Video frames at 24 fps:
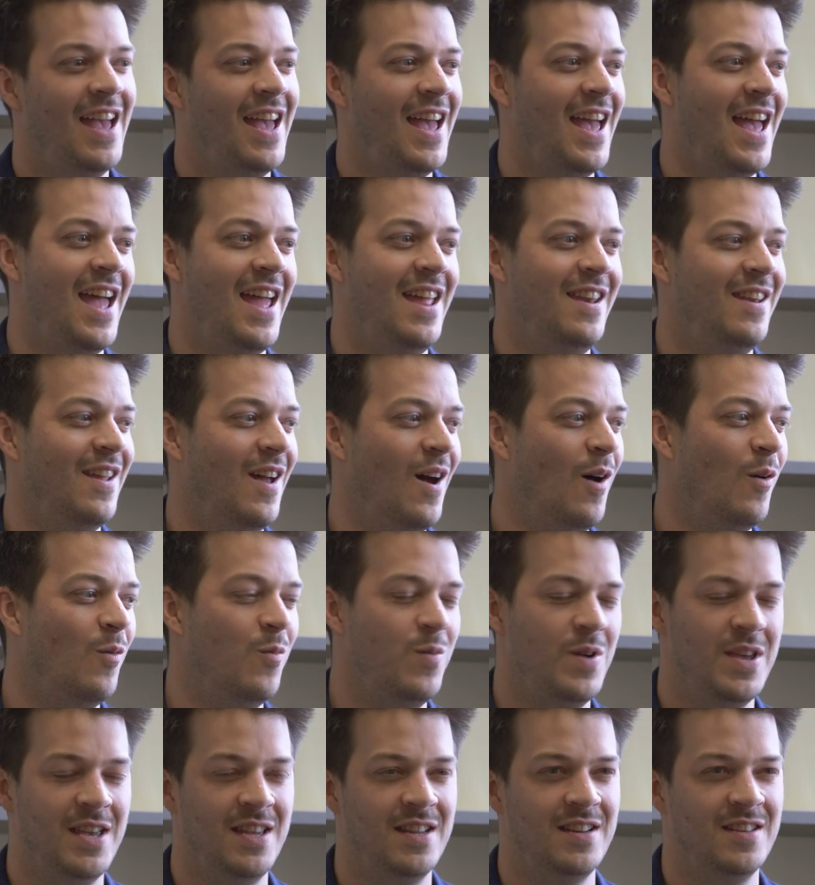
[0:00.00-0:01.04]
and a
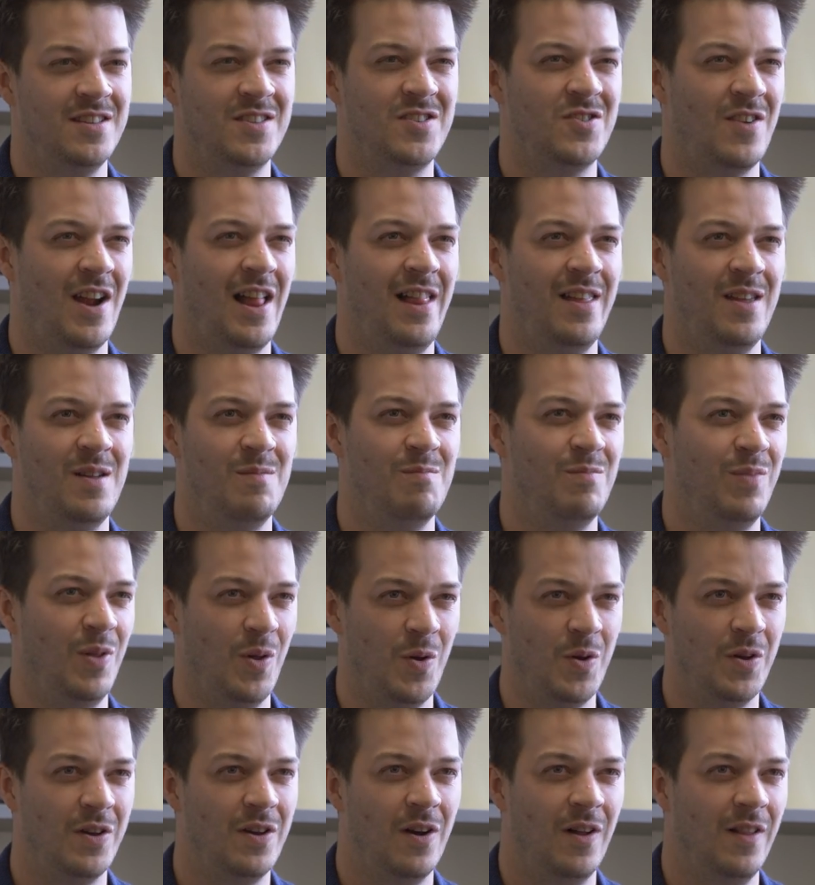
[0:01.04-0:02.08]
weird Australian
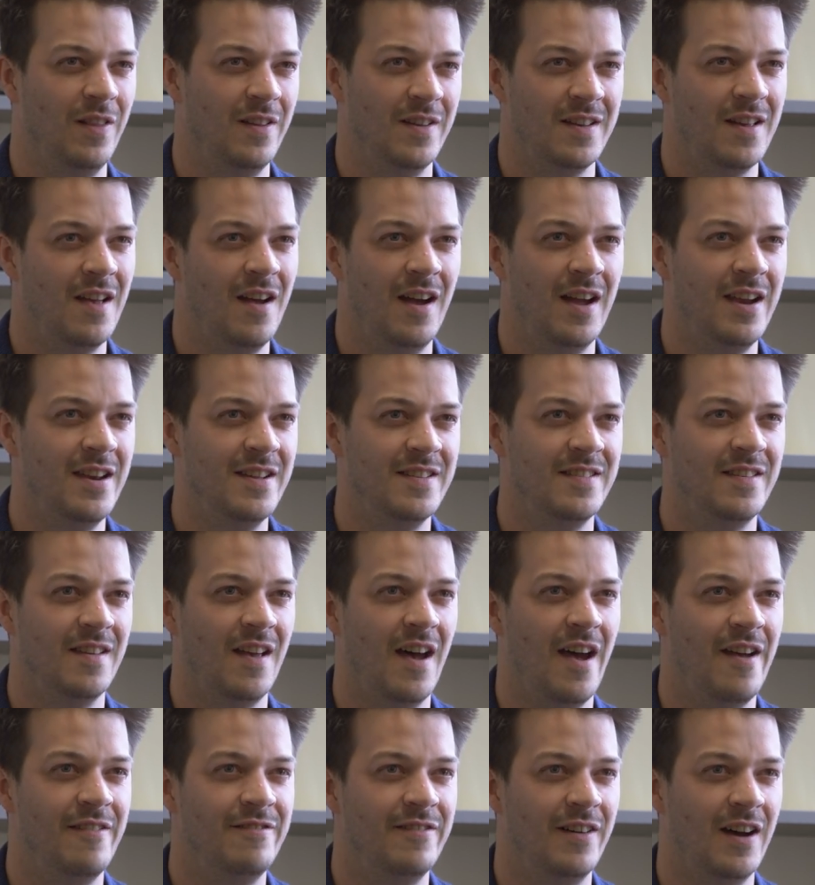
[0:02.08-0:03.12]
blue collar kind of
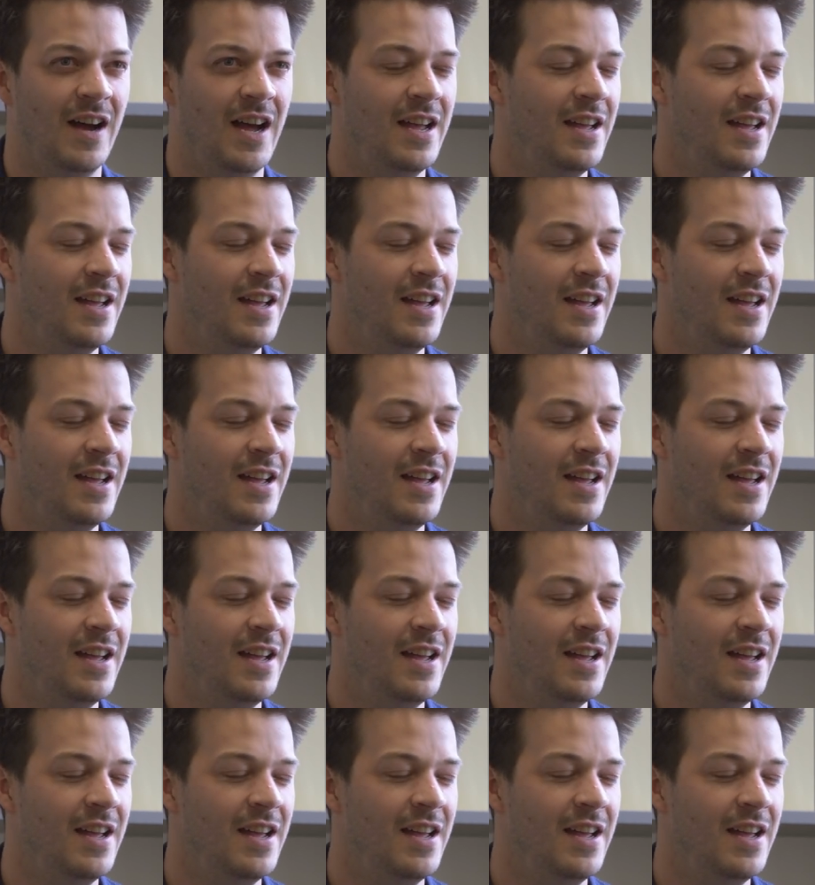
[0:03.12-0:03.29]
sci-fi.